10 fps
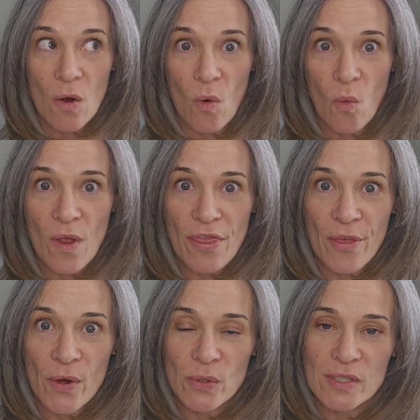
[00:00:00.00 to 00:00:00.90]
When
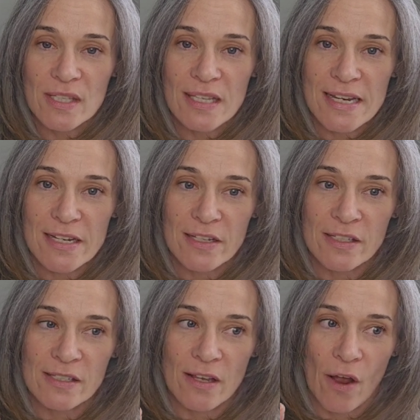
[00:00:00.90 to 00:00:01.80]
those
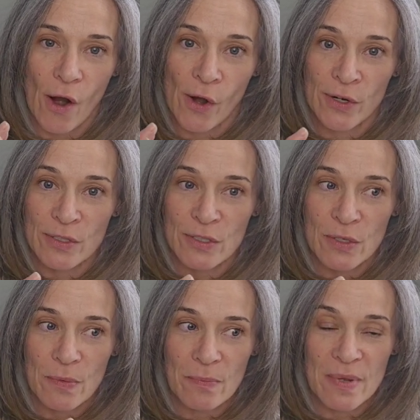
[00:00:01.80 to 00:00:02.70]
things aren't
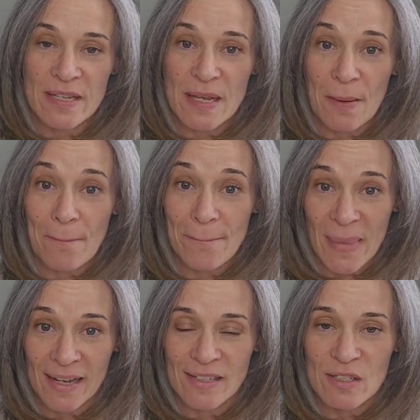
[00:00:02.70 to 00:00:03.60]
being
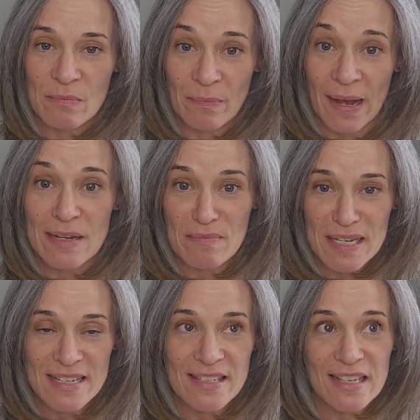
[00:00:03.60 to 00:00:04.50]
met by
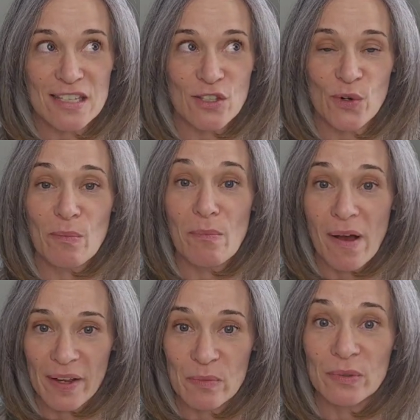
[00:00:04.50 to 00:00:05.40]
me, since they're
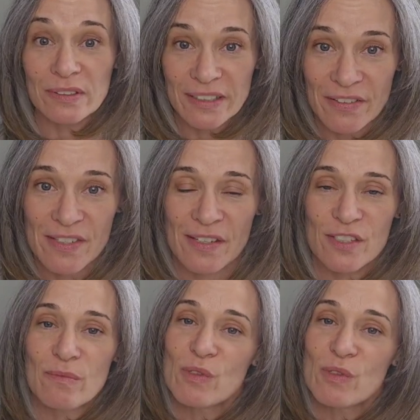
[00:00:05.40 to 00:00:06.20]
my belief systems